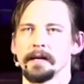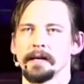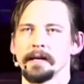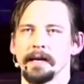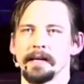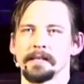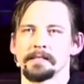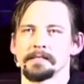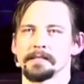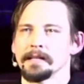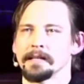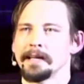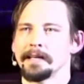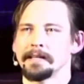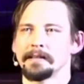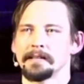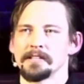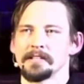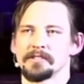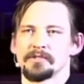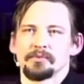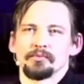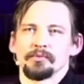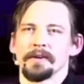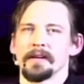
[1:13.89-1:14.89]
It's like
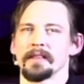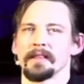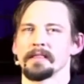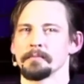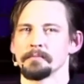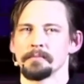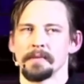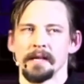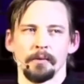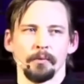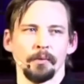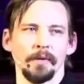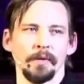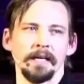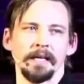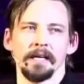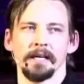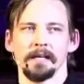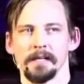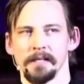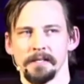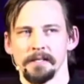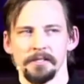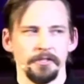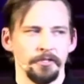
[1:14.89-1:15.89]
this rhythm that we
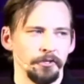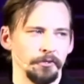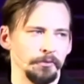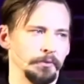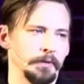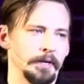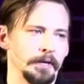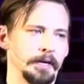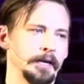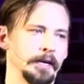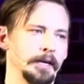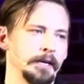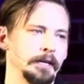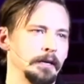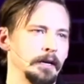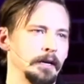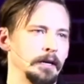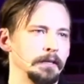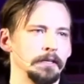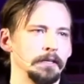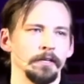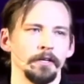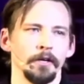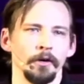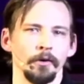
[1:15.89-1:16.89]
get into, right?
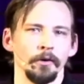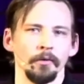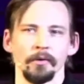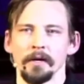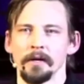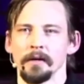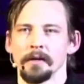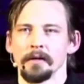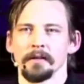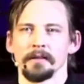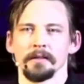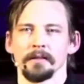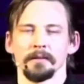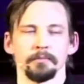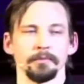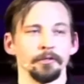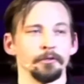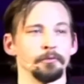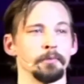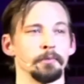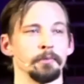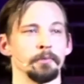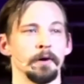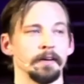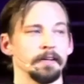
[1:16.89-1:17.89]
And, you know, the
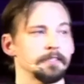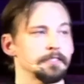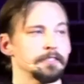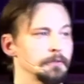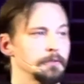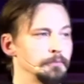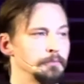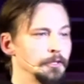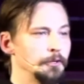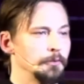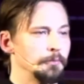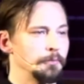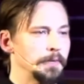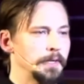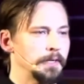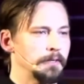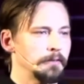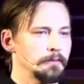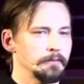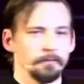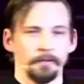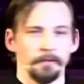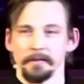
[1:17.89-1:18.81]
bluebonnets are blooming.